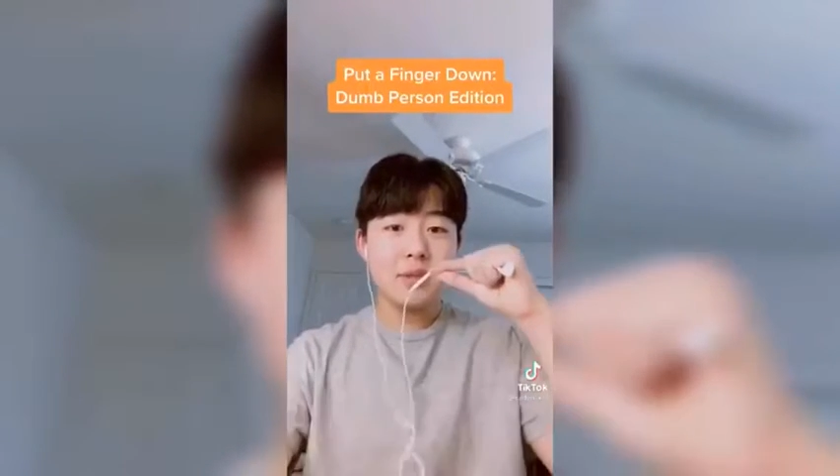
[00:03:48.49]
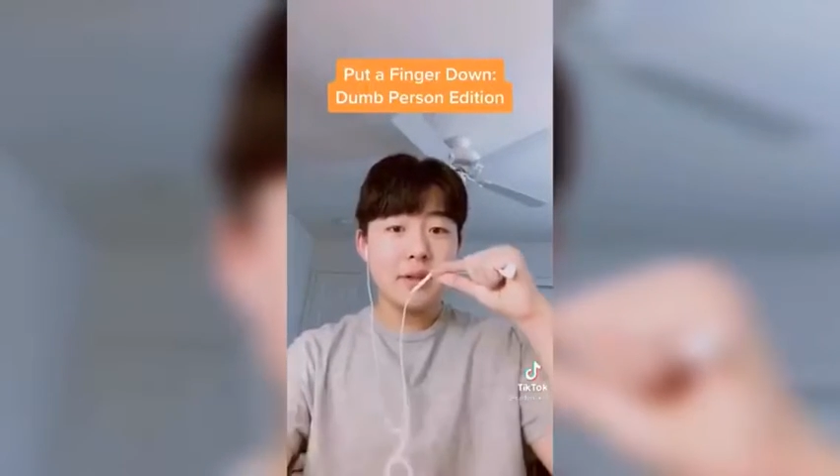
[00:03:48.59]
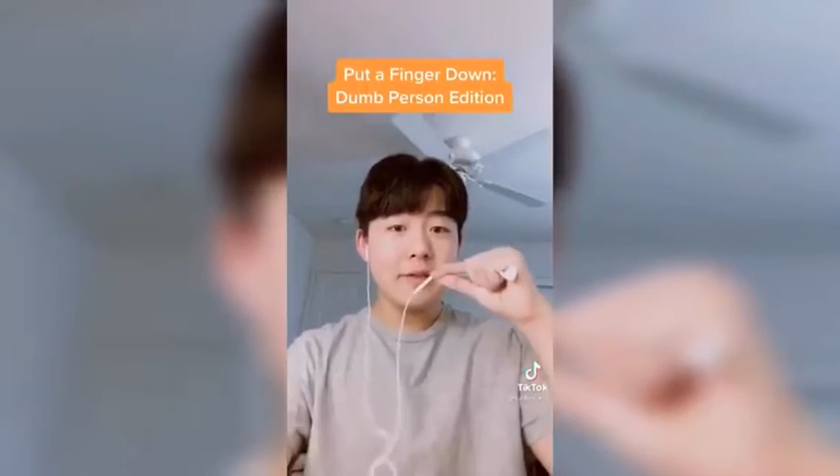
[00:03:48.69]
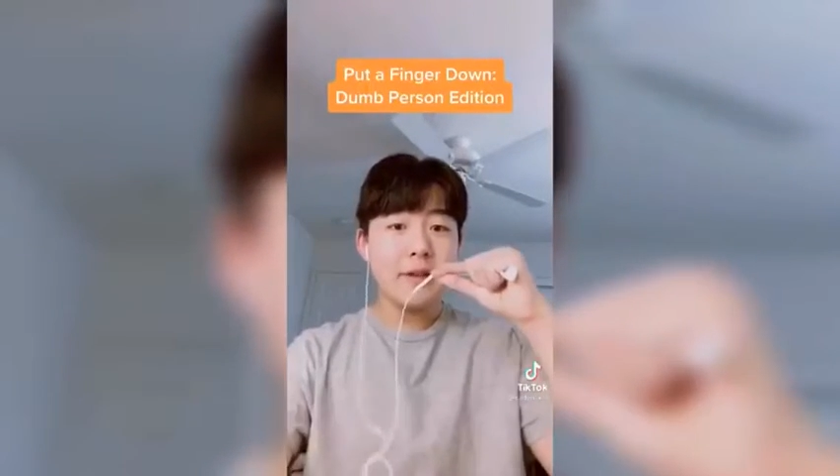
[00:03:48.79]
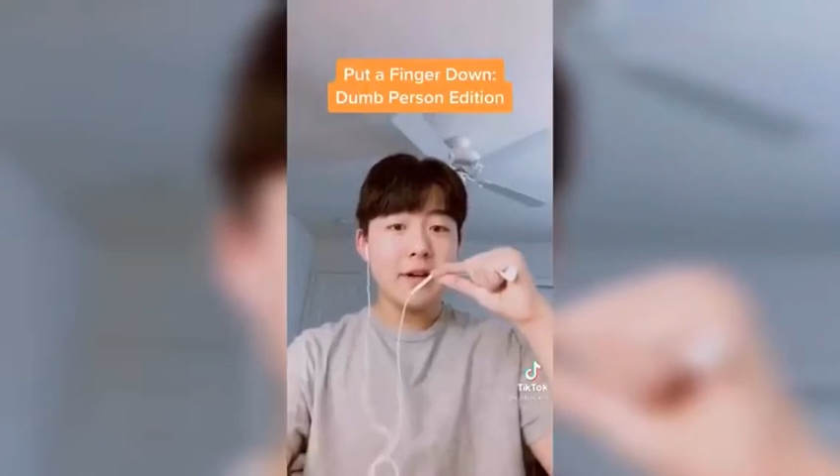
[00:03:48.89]
Put
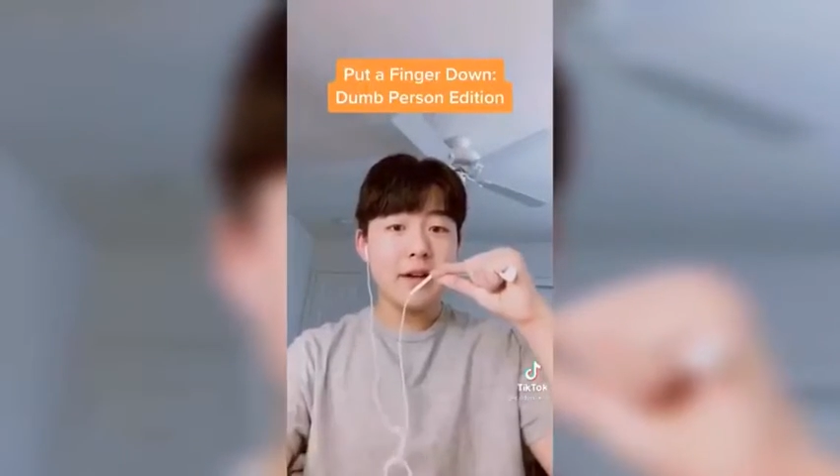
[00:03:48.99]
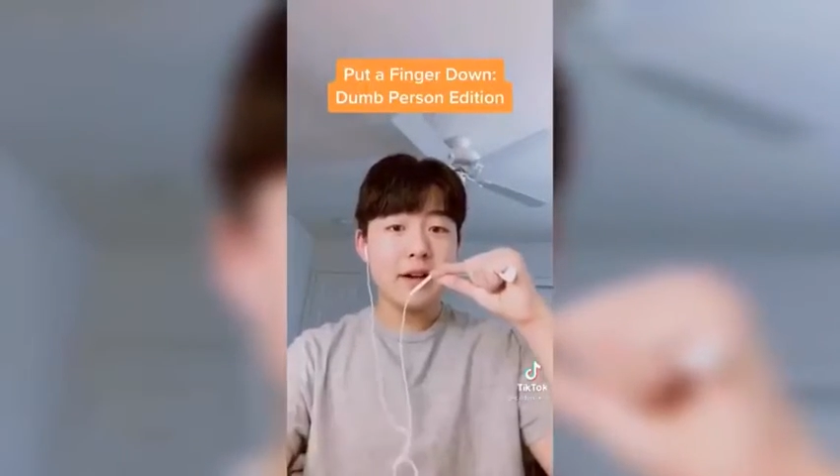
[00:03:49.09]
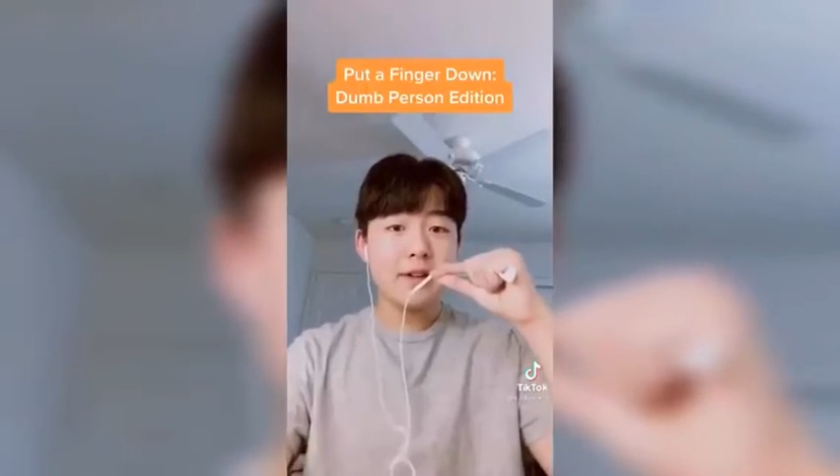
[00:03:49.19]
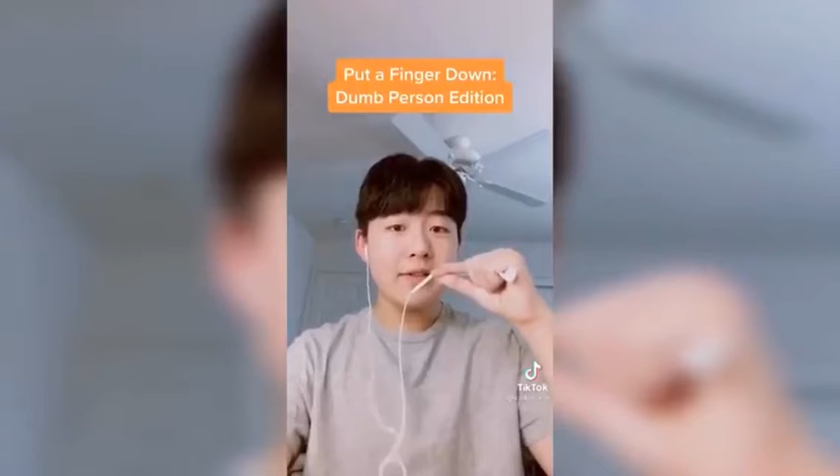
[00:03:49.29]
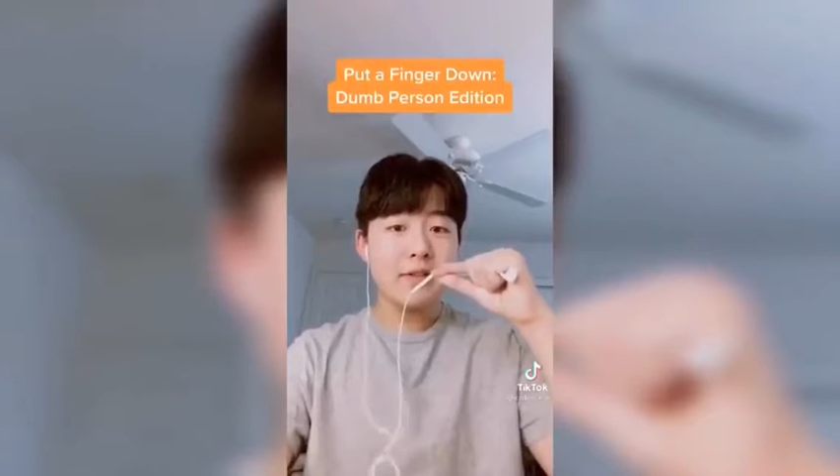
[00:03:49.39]
a finger down
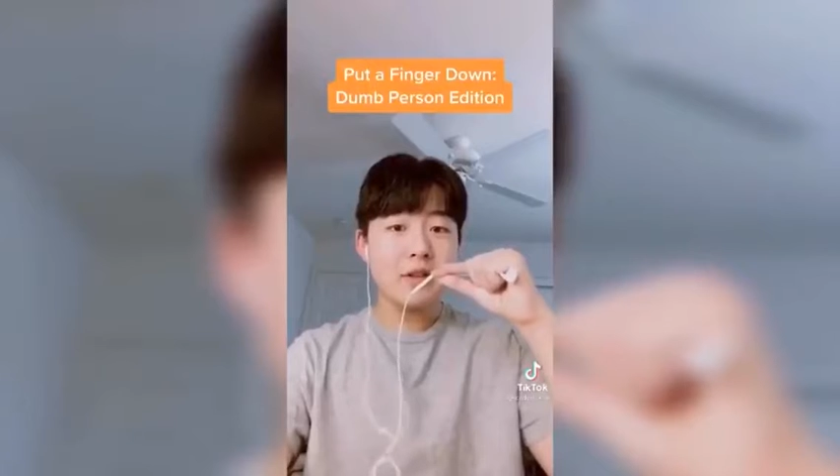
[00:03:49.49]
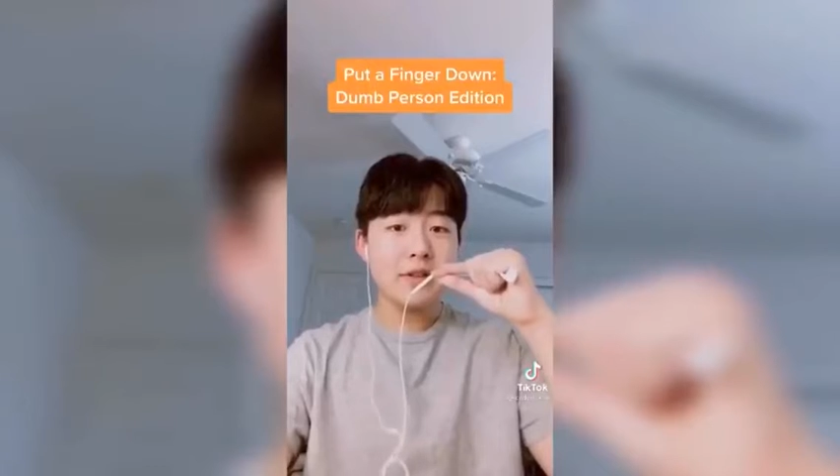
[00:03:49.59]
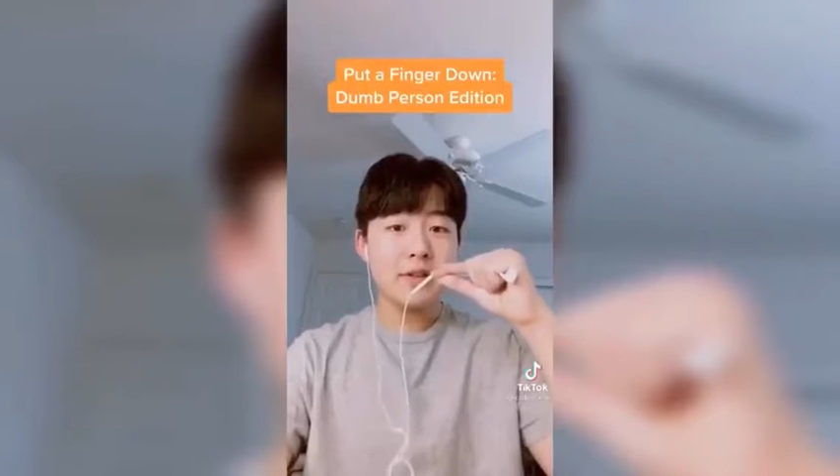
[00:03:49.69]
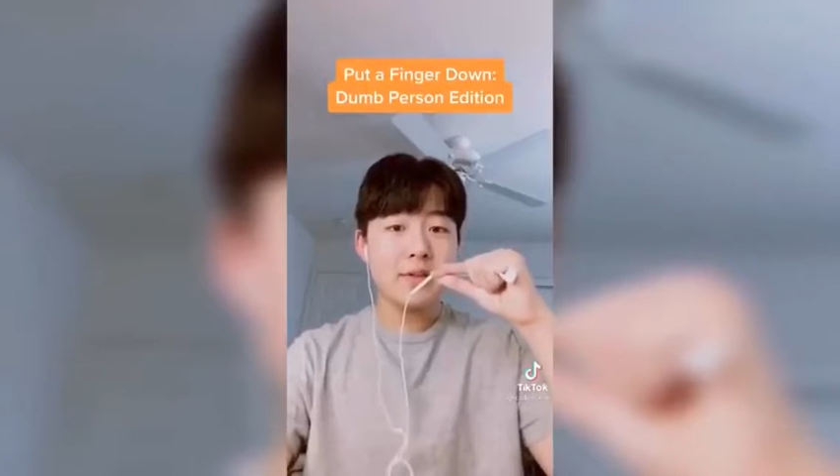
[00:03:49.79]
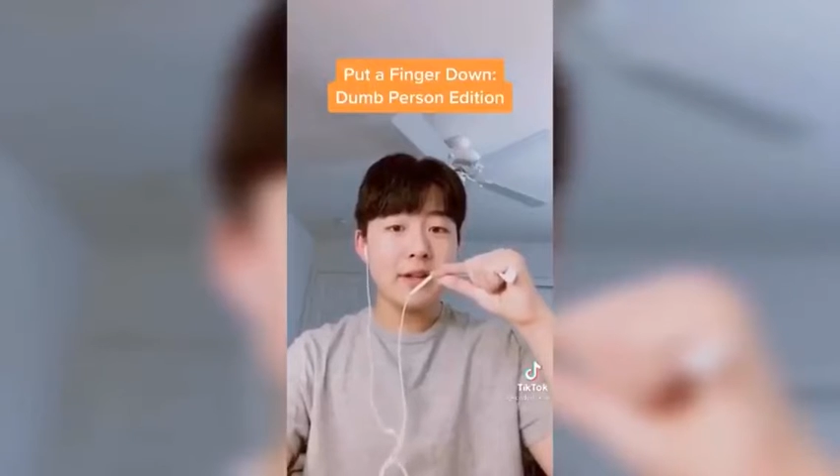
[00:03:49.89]
if you
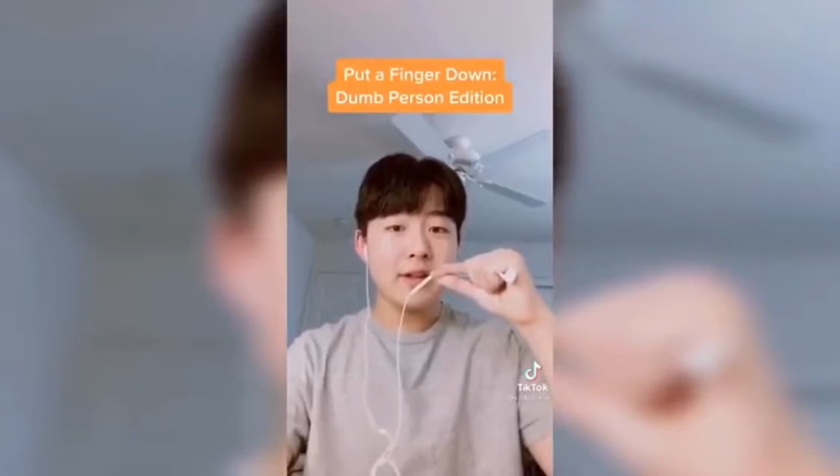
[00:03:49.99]
told someone